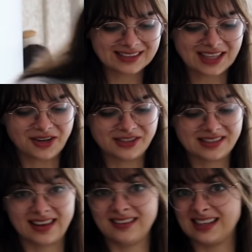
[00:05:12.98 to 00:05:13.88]
because I
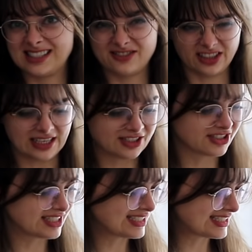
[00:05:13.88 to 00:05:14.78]
always think that's really
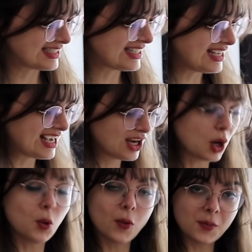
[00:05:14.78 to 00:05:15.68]
interesting to see
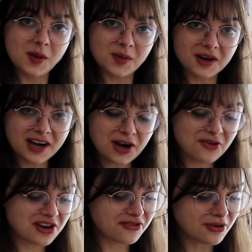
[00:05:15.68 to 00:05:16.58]
what people are getting
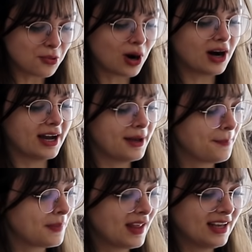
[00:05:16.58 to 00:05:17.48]
rid of and why.
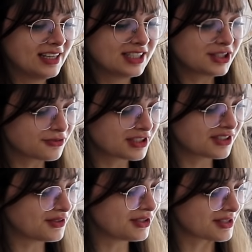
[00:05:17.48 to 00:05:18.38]
So first
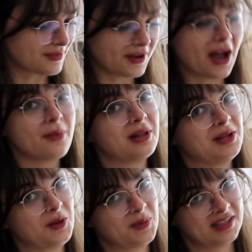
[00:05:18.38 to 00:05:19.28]
of all, something I'm a
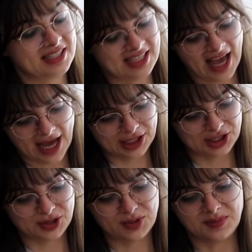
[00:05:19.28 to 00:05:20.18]
little bit sad
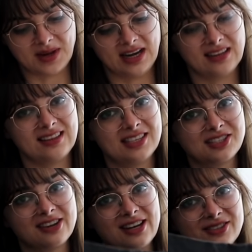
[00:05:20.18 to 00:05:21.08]
to admit,
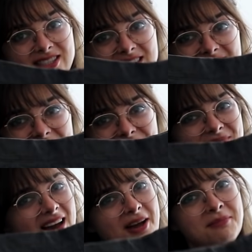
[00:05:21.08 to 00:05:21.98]
these trousers.
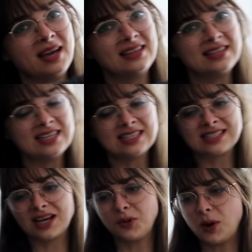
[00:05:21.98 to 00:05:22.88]
I made
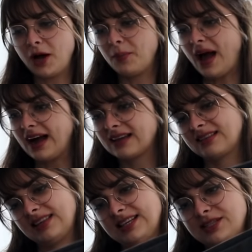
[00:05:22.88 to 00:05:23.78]
these a while back.
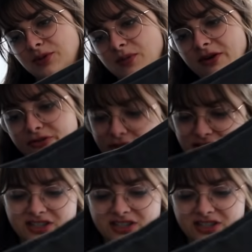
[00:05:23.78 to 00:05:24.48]
These were my first